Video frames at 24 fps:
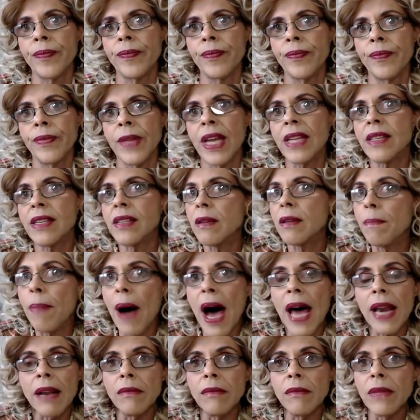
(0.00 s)
That's the
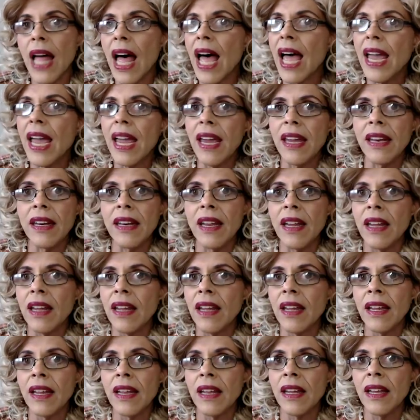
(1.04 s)
bottom line.
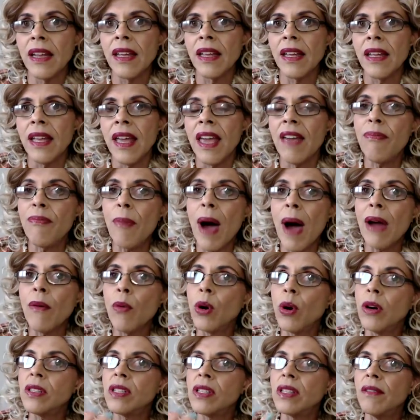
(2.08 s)
If my
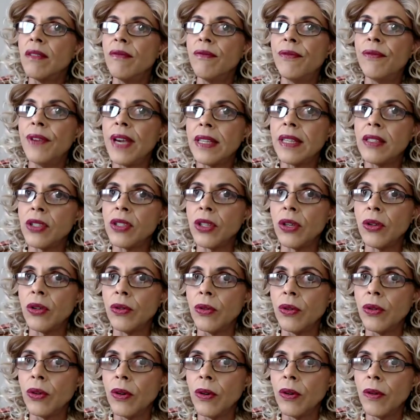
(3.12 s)
words convict
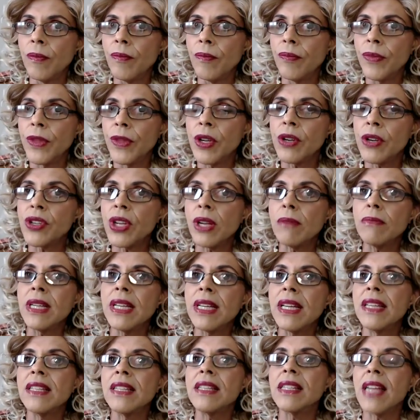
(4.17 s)
you, there's
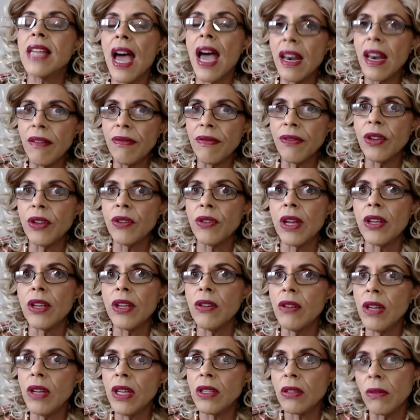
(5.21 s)
something inside of you that
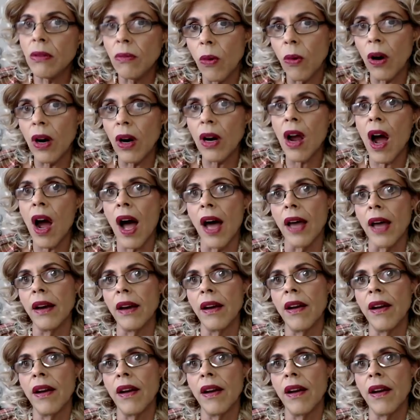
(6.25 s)
you need to work on.